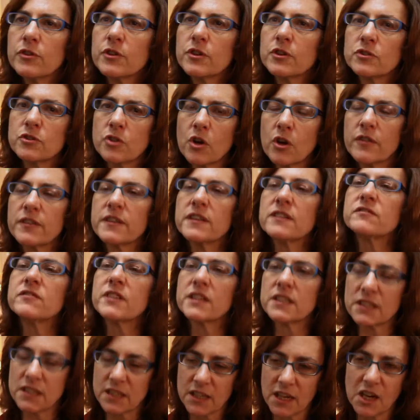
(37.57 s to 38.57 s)
there's all the
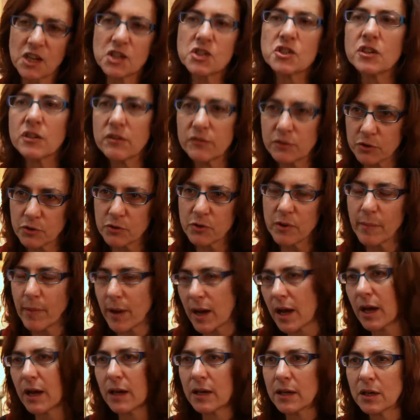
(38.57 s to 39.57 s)
investigation of who am
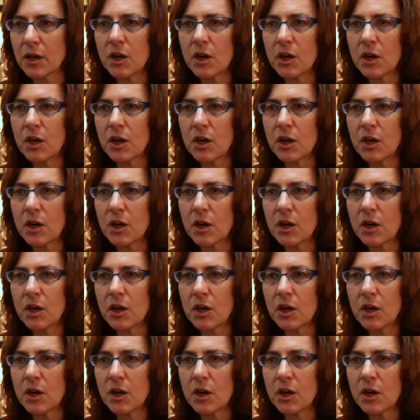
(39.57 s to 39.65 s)
I.